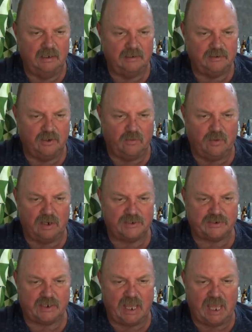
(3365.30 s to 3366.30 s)
don't want
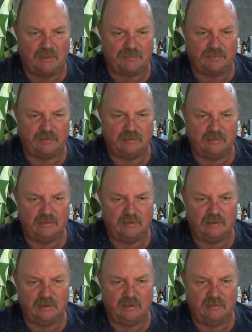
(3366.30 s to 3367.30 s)
to scap,
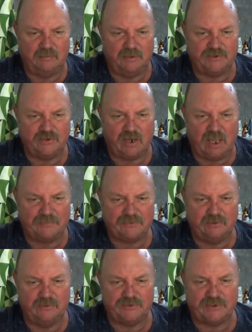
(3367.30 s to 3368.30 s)
but your
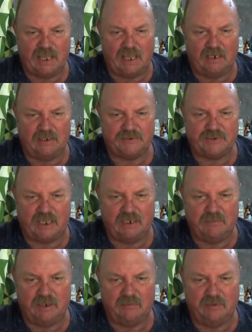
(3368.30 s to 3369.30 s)
absolute silence
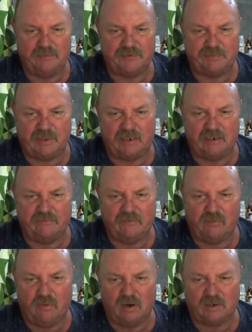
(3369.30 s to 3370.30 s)
and minimum spend of the
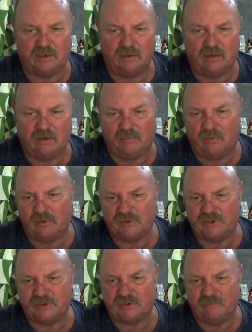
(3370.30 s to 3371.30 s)
quarta on a poor
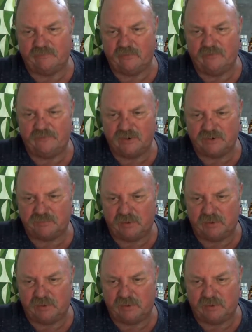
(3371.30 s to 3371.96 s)
system for the fish